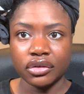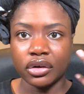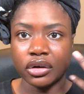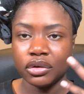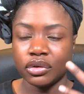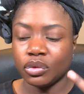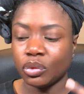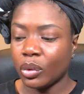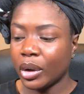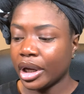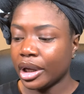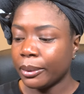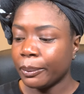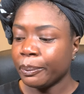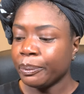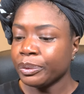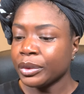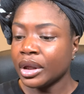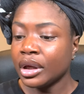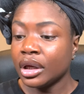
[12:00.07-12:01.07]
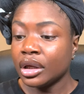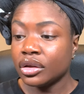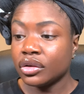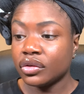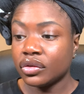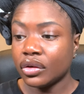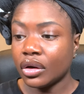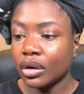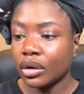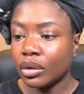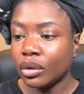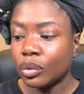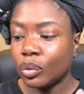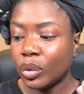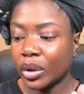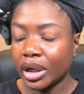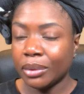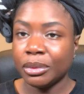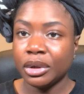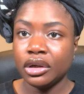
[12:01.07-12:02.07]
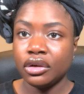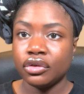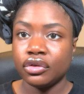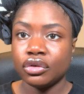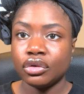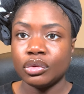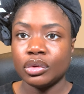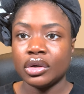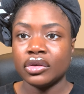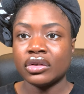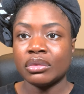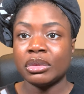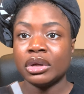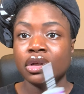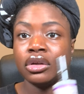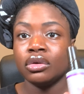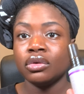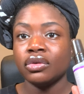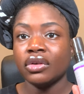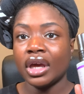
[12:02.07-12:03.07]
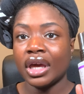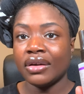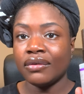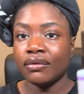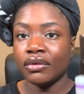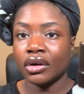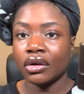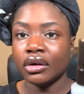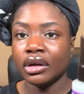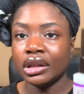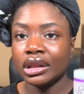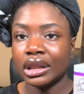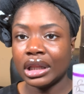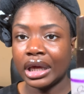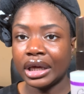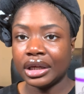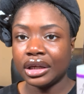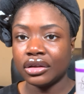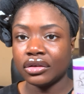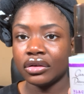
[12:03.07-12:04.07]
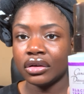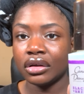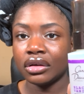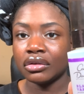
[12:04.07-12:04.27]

turns white. So what I'm gonna do is I'm gonna use a very light